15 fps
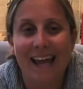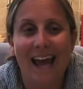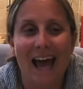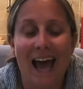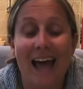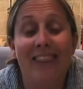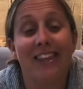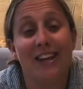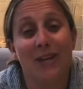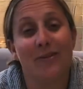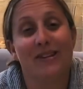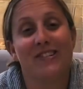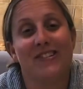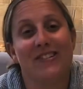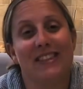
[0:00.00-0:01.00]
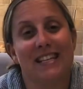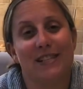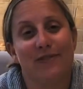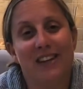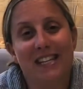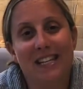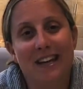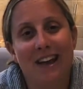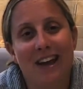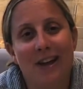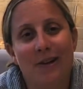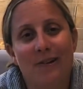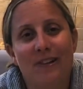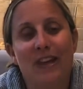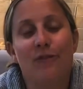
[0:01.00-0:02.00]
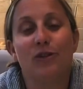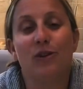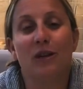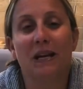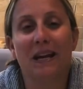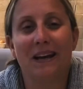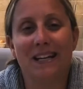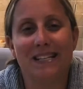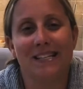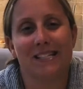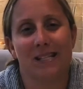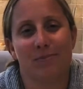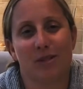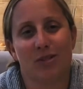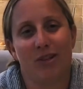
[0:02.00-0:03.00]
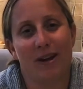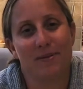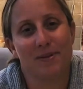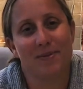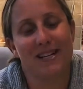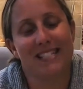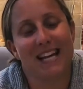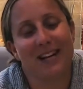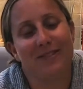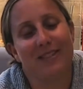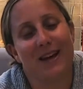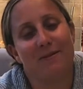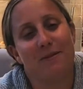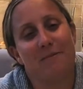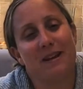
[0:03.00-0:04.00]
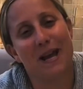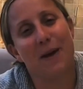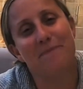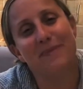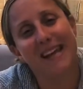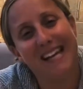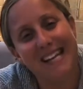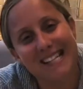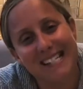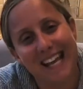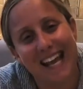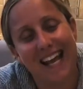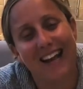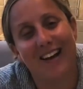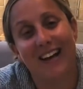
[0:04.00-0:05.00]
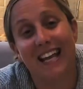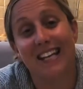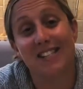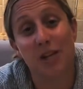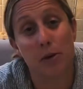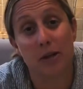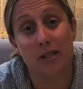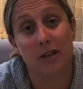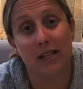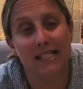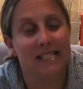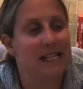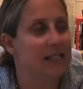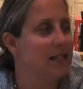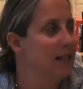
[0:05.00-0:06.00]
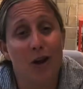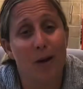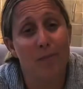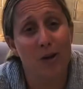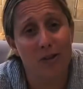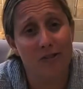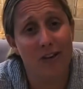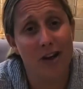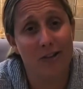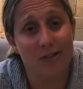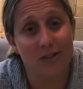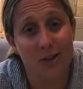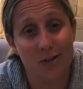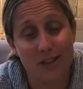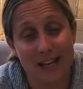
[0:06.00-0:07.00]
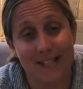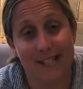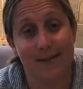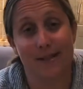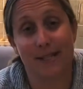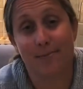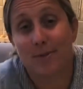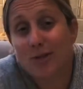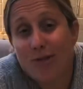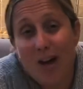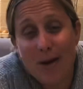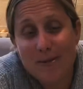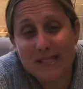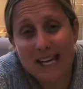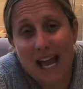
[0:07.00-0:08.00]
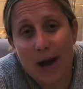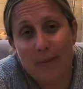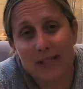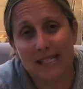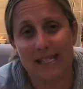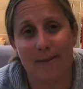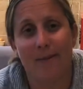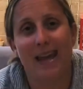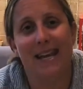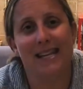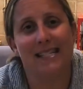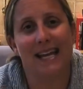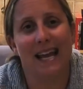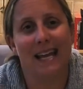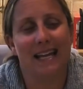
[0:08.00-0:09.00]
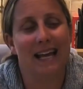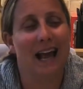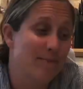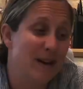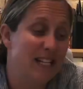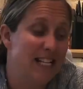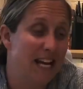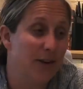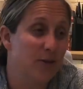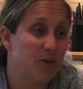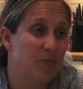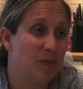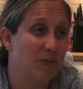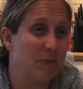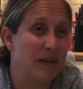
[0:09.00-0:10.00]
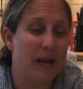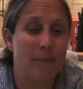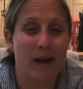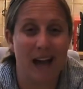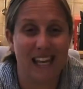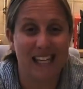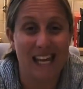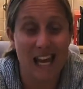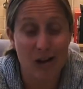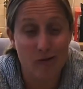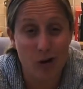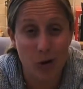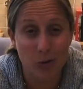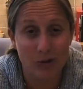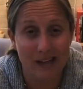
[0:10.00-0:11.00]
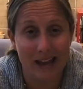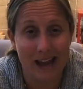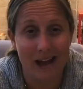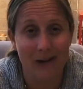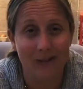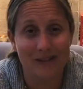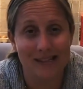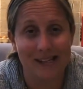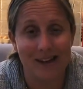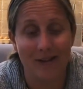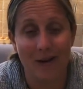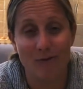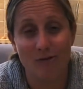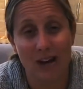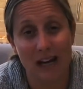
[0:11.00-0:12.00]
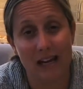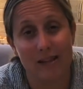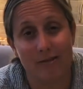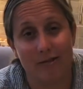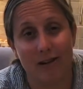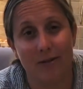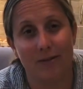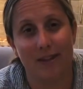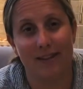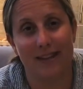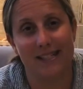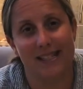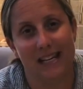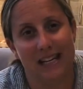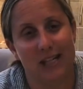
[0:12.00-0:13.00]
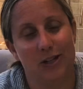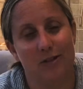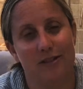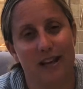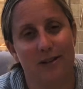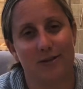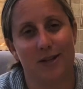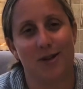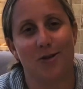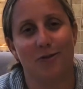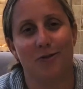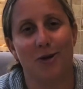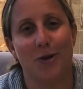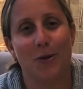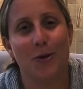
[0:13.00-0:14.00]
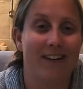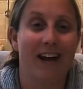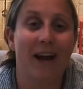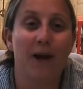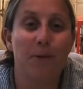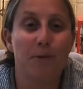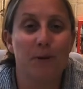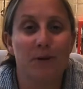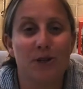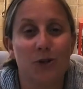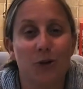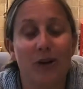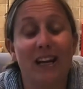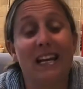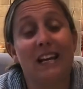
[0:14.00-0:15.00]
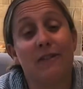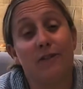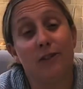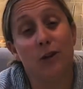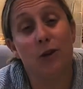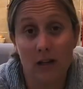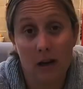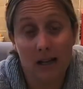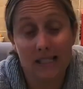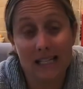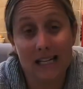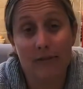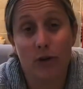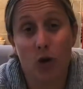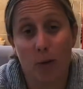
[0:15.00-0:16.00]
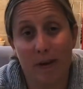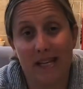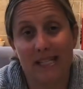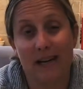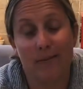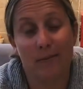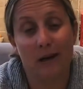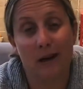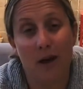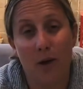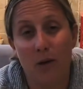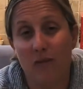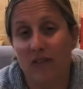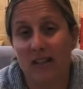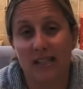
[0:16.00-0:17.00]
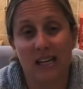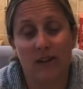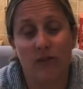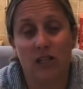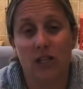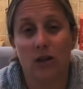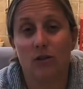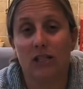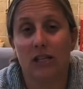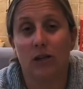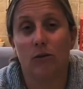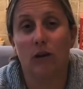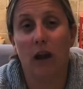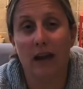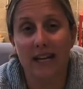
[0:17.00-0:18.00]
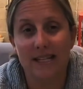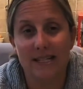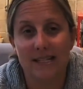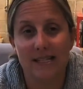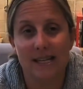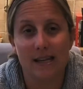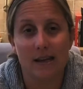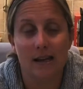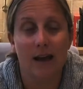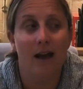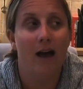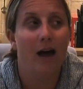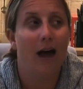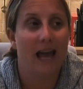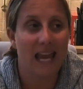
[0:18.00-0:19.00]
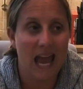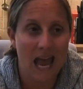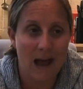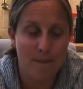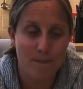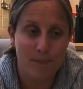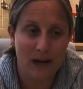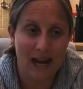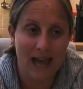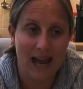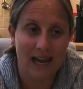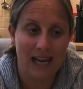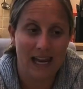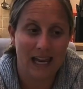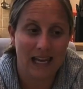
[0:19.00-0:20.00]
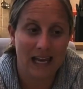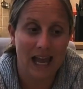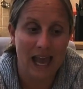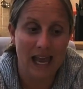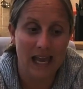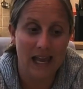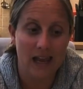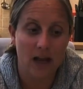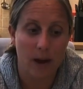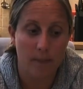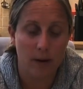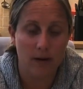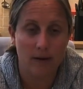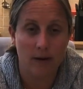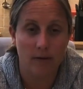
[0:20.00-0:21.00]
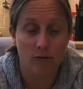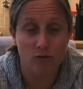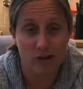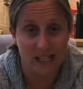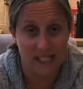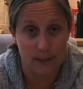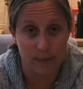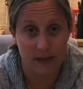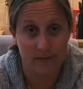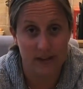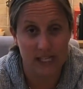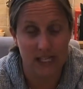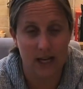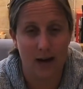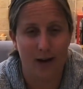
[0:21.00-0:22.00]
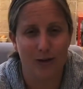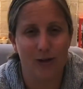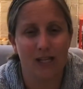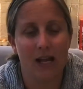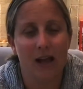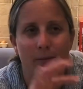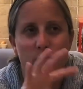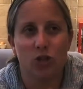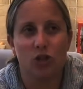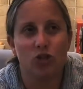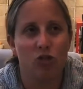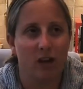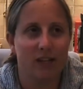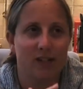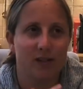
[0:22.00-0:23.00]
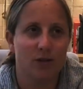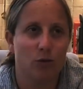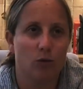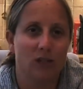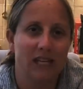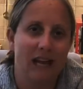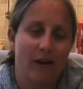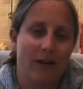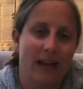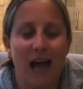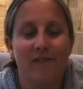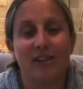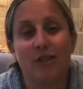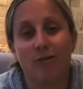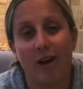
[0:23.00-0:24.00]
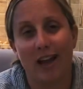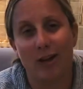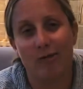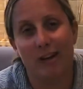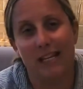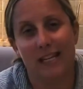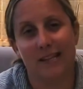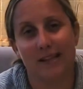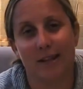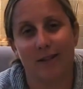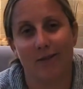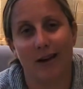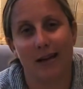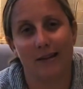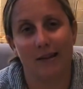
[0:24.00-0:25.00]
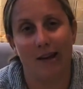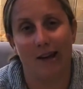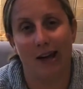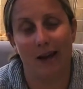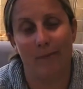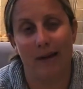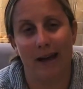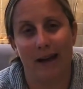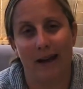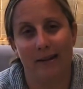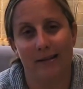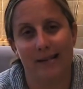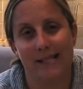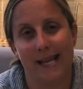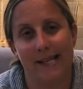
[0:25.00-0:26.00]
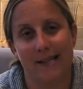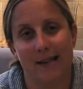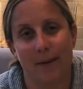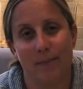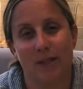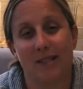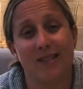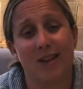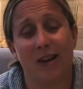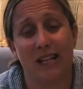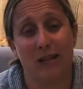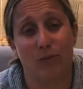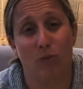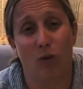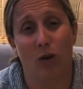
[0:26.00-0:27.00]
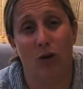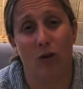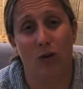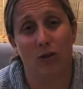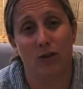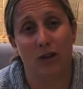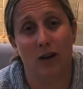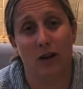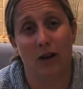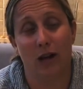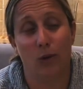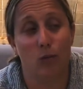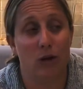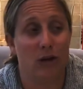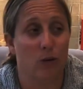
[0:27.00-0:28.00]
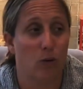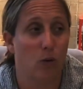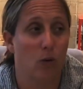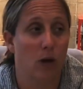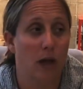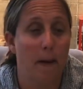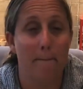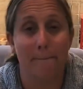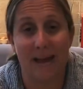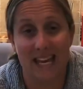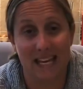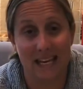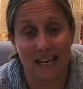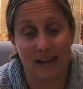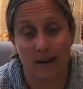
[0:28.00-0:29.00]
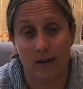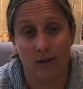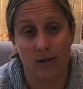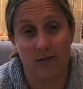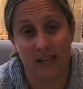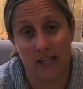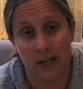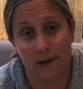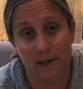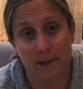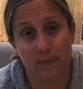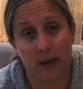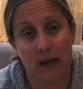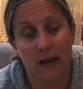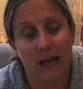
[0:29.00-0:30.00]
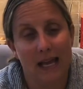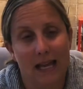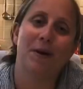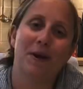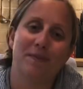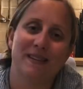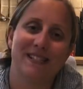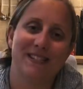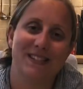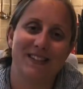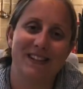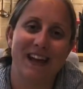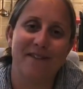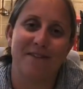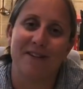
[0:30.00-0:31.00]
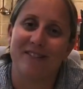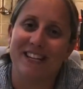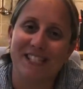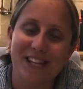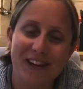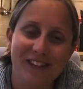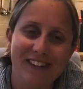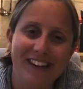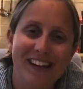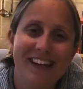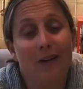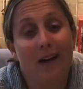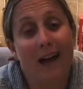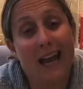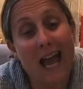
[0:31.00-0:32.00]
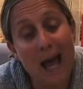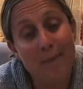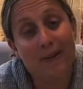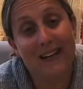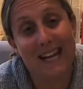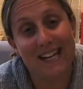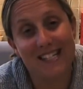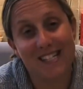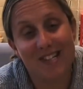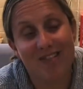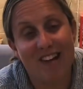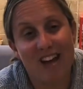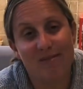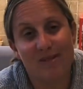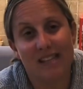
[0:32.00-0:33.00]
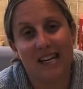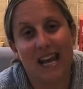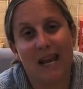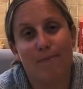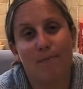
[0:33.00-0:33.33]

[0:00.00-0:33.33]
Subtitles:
and that you enjoyed this video. If you'd like to subscribe to my channel, that would be amazing. I get so excited. I'm not far off 2,000 subscribers now, which is amazing. My channel's probably about a year old now, so I'm really thrilled that there's nearly 2,000 of you. I hope you enjoyed. If you'd like to leave a comment down below, if there's any videos that you'd like to see. I am planning a couple of recipe videos. I'm just trying to sort out having the right ingredients at the right time and setting up and deciding what I will make in those videos, but I'm hoping to do that very soon. I am on Instagram with the name